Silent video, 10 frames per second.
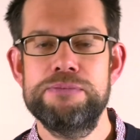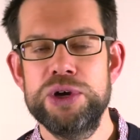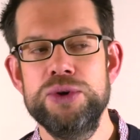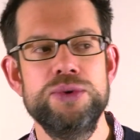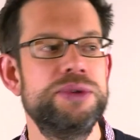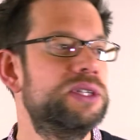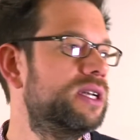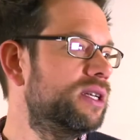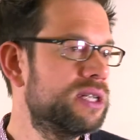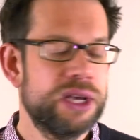booze
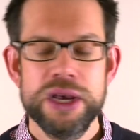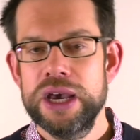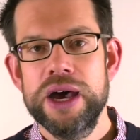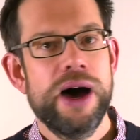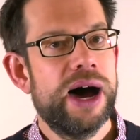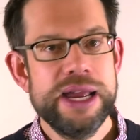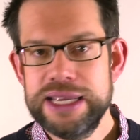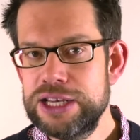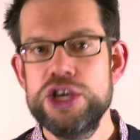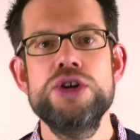and I
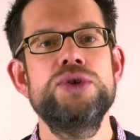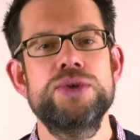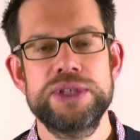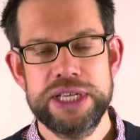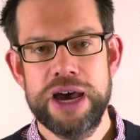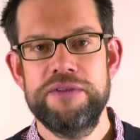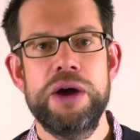did usual stuff.